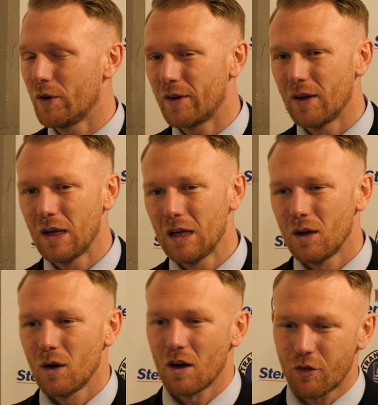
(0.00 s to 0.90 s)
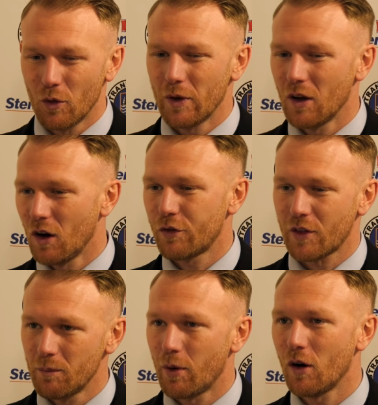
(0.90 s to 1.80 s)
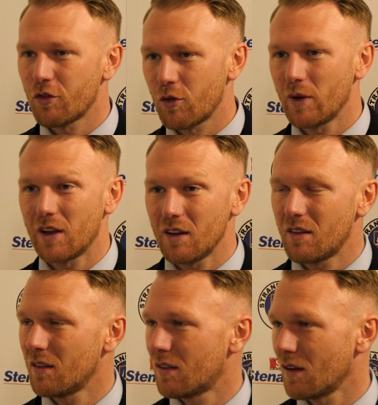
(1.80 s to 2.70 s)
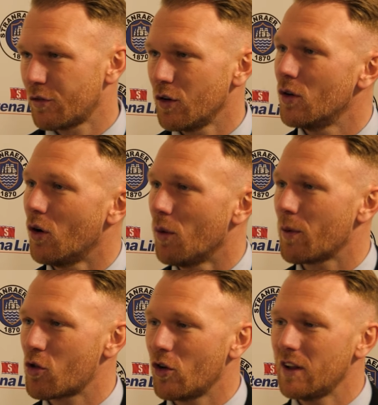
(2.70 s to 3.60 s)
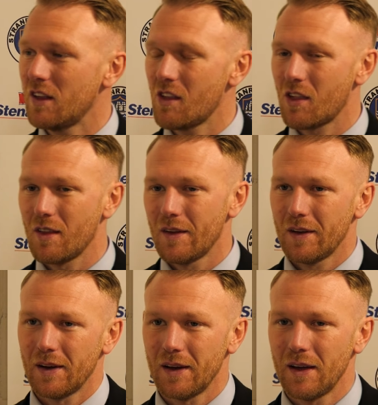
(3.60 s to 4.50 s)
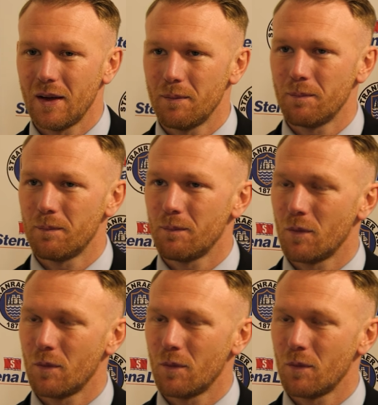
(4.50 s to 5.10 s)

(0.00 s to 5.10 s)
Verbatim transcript: And I thought we huffed and puffed, we created a few opportunities um,